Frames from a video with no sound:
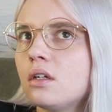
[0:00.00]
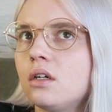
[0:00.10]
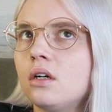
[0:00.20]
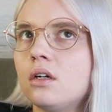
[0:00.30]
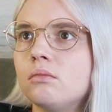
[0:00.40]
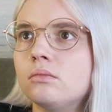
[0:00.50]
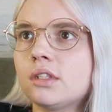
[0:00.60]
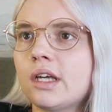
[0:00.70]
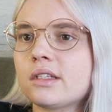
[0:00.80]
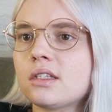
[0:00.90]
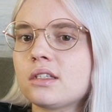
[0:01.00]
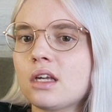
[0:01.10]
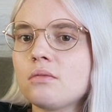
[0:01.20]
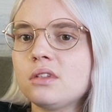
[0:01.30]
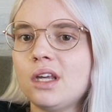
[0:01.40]
but at the
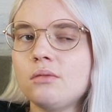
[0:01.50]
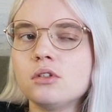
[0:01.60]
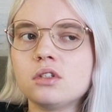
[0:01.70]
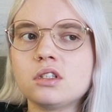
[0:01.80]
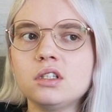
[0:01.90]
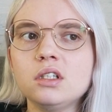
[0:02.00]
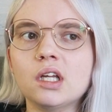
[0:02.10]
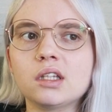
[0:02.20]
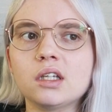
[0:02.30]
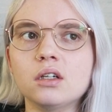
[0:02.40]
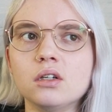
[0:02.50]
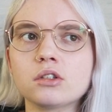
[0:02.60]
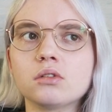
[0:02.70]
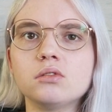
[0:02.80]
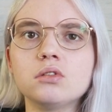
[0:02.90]
same time you see that they
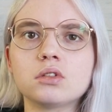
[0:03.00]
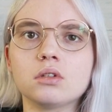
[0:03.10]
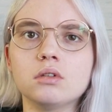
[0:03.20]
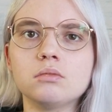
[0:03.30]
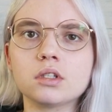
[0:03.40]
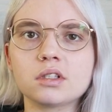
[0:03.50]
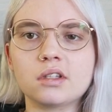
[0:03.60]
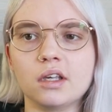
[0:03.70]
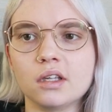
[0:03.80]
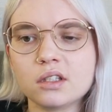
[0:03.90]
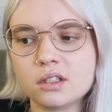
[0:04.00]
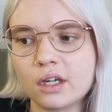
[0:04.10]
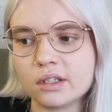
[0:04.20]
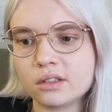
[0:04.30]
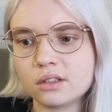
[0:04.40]
also do so much things
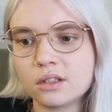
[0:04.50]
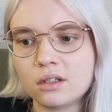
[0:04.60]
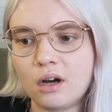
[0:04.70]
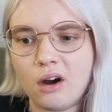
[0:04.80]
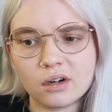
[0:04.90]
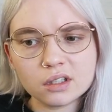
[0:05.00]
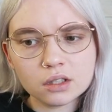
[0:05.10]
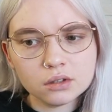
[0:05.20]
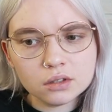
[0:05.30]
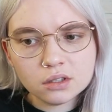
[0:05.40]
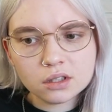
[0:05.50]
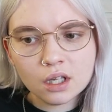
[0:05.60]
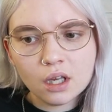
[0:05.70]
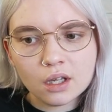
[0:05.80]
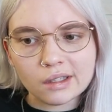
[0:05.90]
that aren't good.
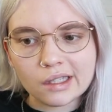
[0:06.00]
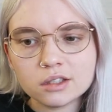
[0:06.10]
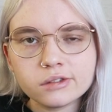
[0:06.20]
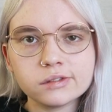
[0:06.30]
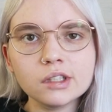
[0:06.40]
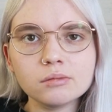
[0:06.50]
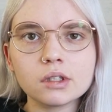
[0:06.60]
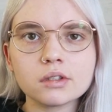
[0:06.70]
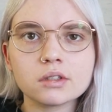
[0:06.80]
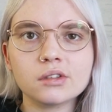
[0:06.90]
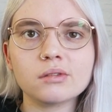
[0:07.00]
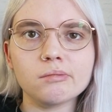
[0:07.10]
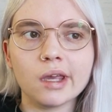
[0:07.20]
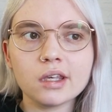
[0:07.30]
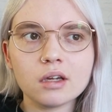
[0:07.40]
Like you feel because they're the
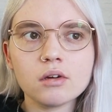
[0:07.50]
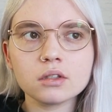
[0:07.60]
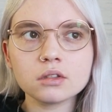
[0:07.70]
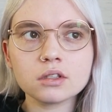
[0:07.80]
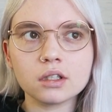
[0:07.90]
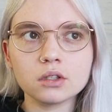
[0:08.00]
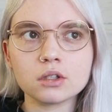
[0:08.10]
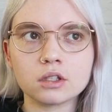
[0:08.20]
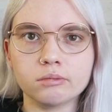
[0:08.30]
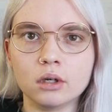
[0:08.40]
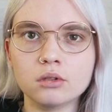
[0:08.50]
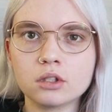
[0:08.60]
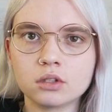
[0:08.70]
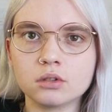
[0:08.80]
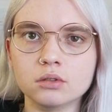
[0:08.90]
main characters that you're
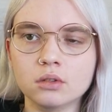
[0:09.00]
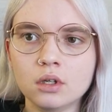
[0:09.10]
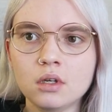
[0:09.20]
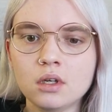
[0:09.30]
supposed to